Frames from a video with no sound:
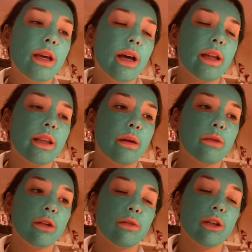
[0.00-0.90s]
And then I'm
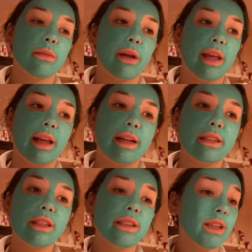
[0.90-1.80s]
going to work on my
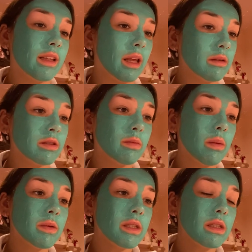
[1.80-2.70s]
English essay and then do my
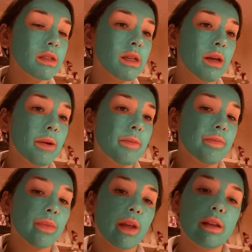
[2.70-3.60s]
business.
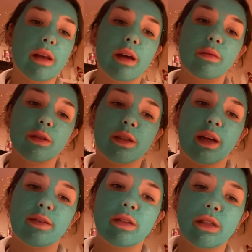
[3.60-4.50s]
And then what did I
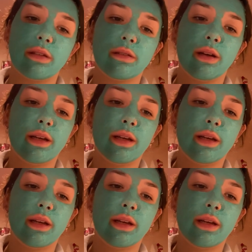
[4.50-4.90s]
have to do?